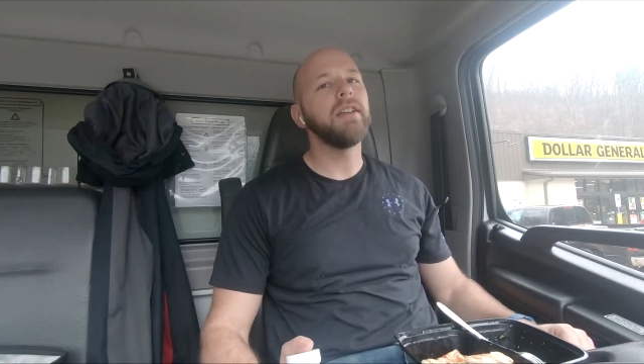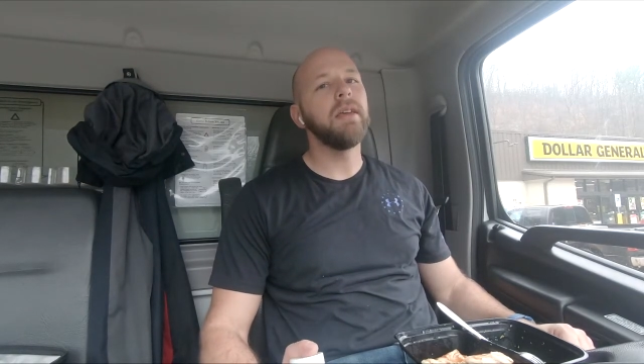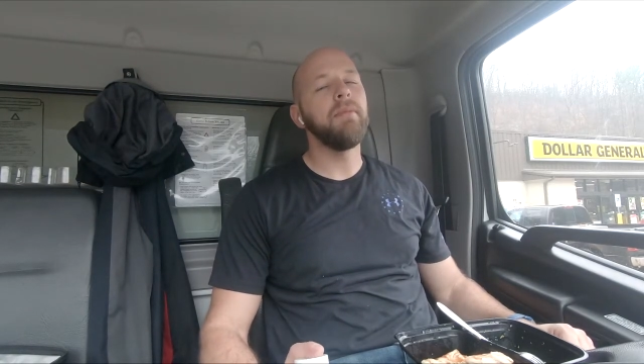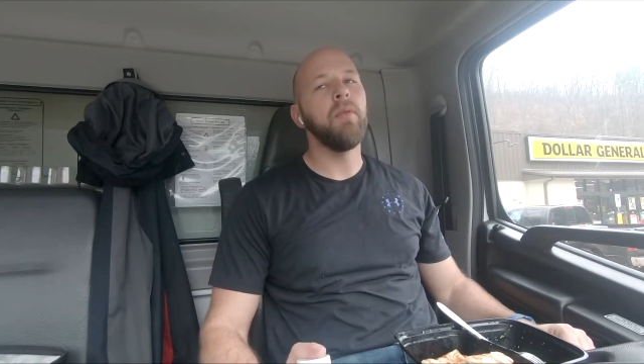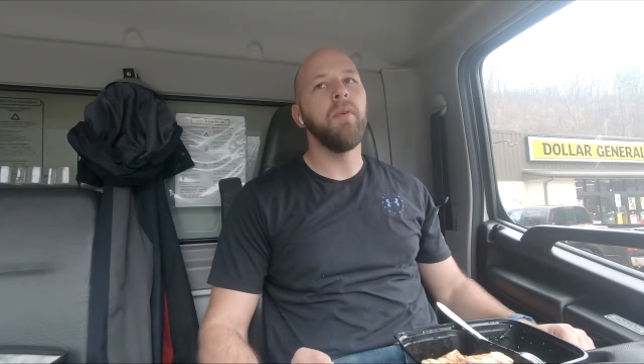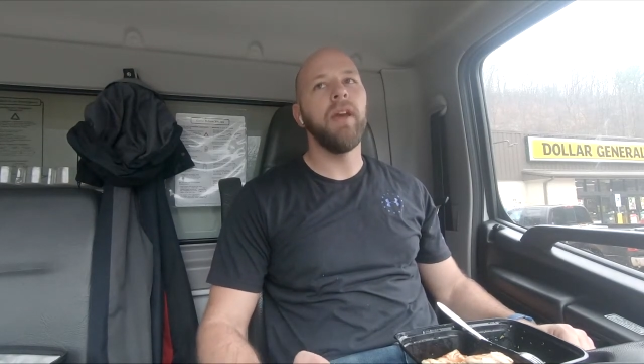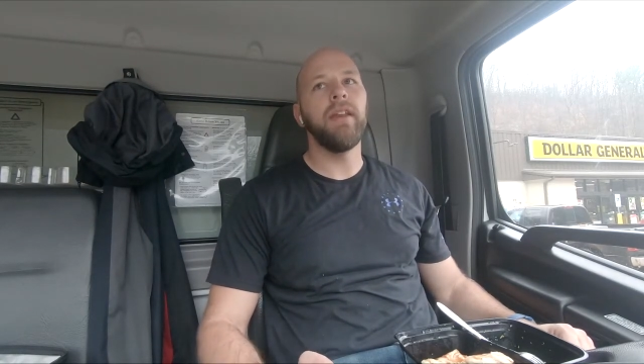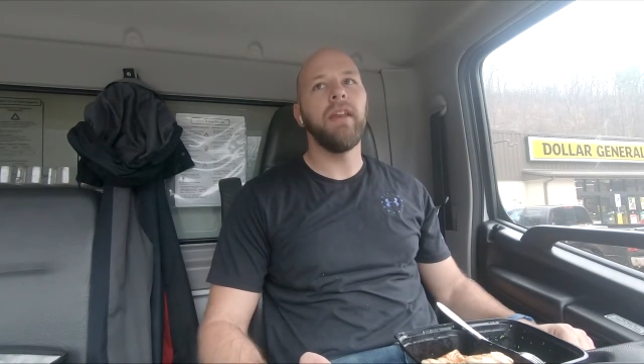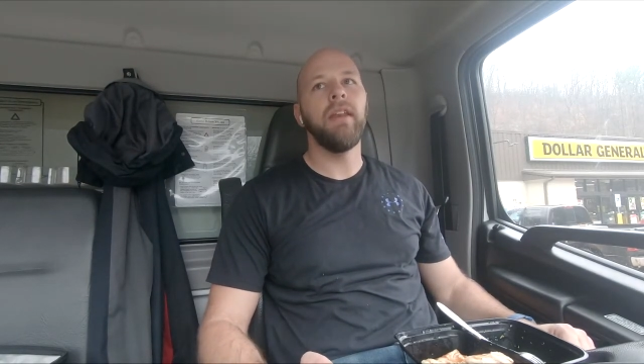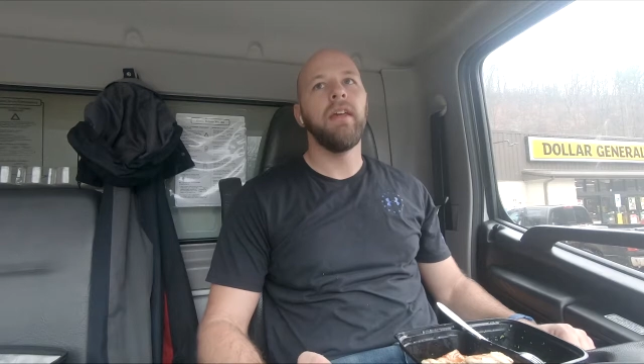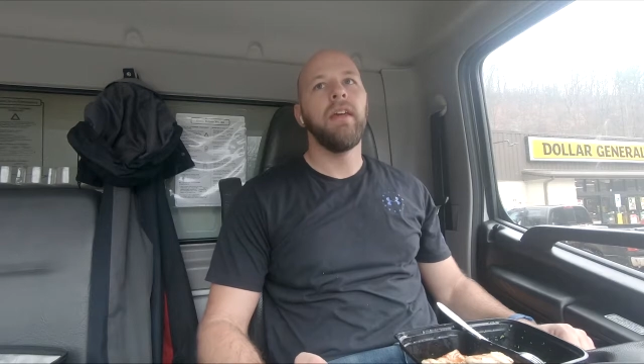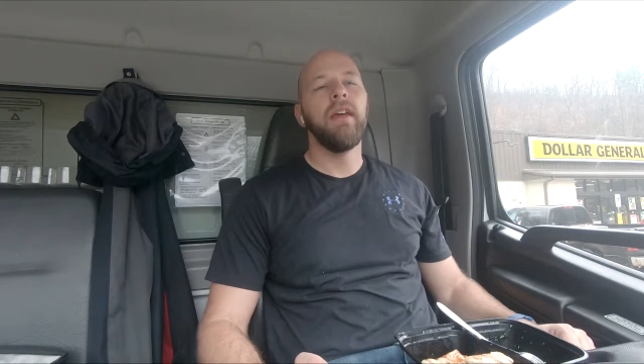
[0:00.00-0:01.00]
to get me
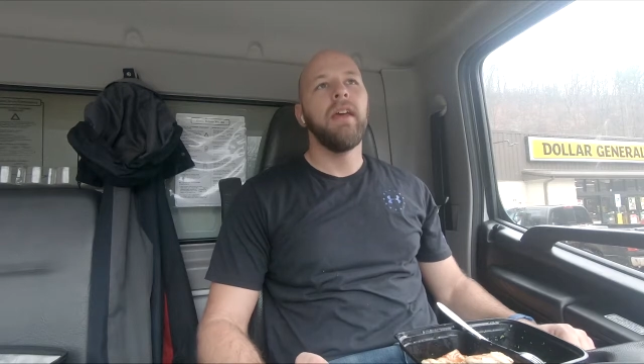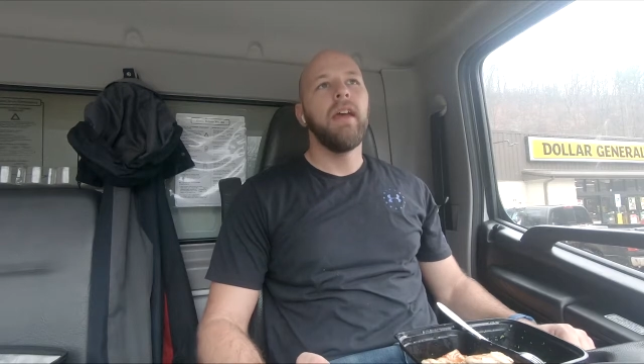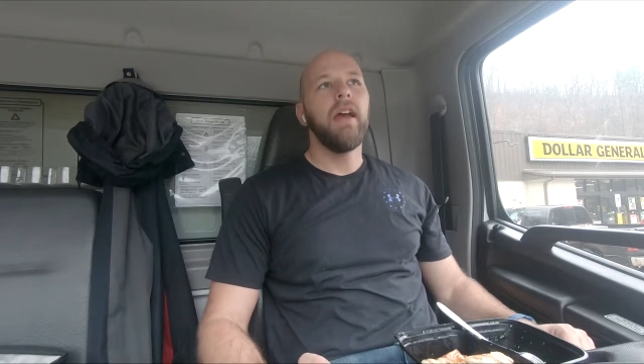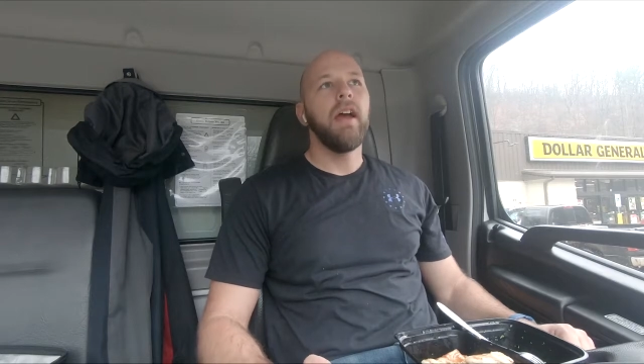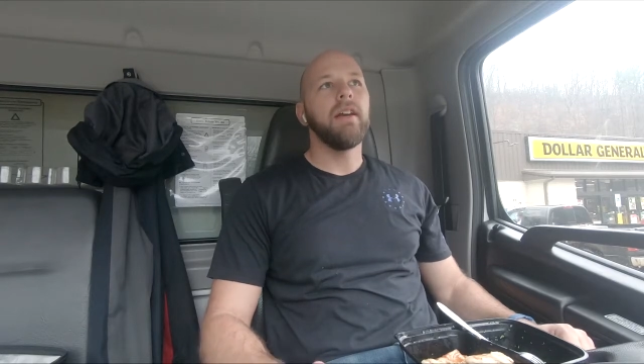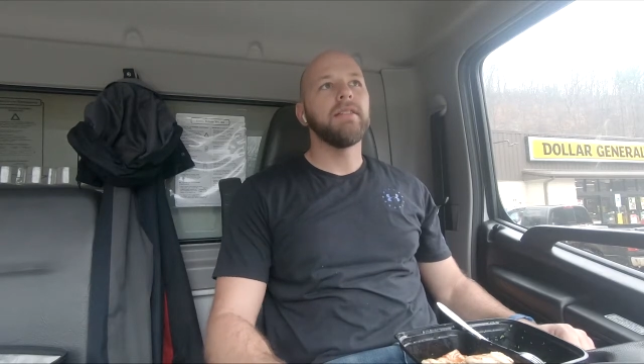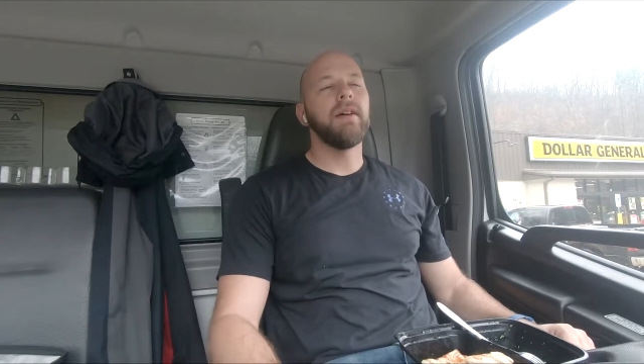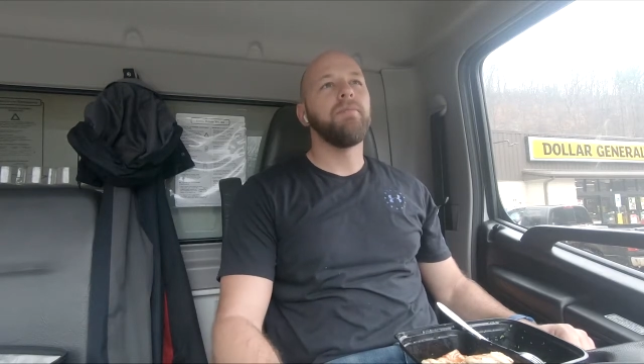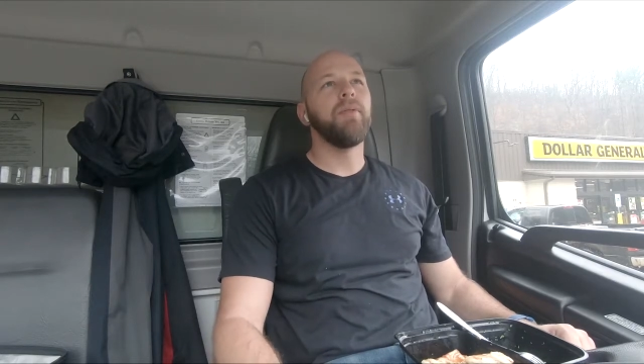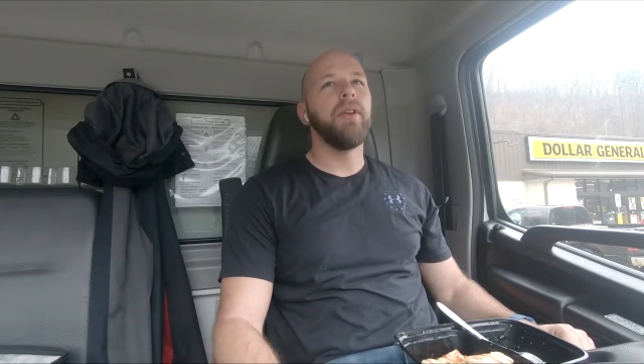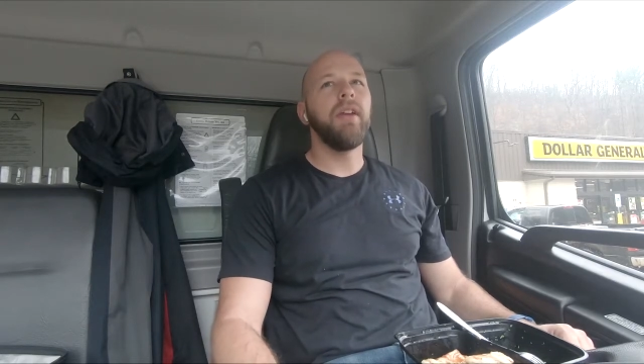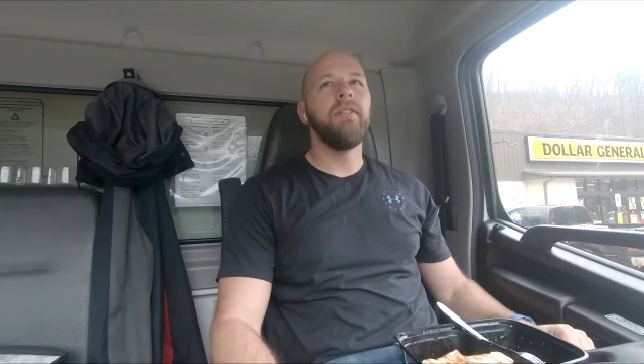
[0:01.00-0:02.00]
winded because I'm
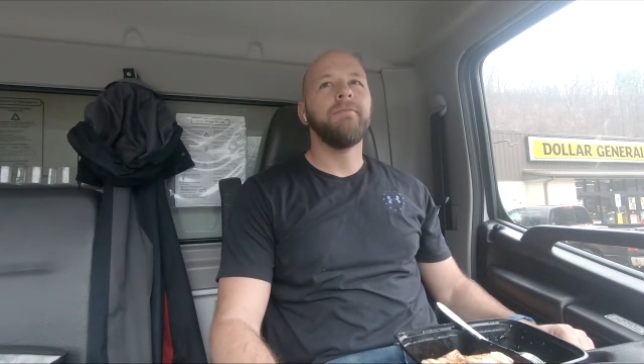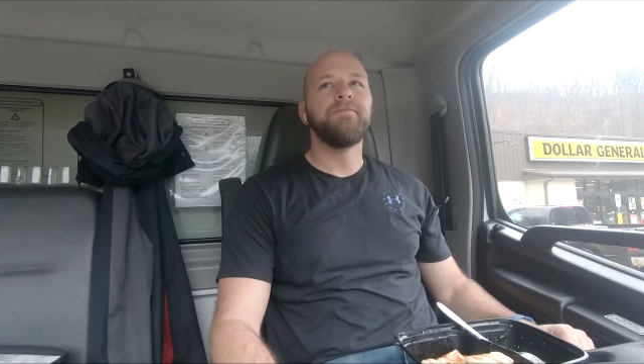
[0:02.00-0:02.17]
pretty,